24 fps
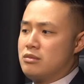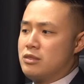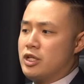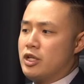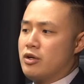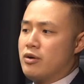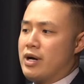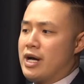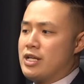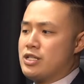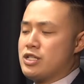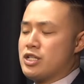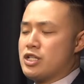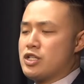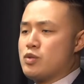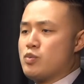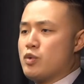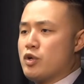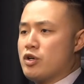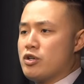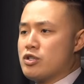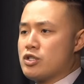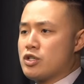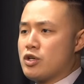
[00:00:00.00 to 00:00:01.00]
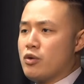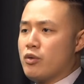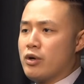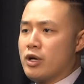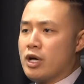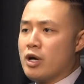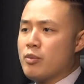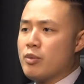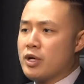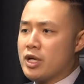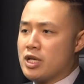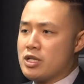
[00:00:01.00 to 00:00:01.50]
has experience going
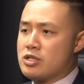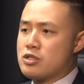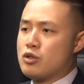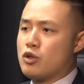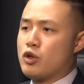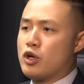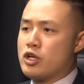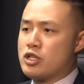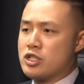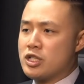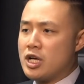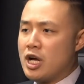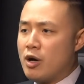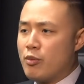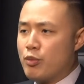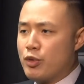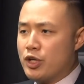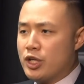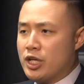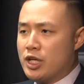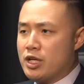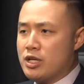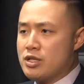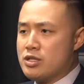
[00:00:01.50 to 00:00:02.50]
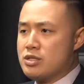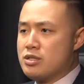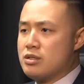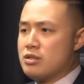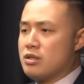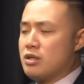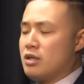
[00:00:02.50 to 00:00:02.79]
up against large companies,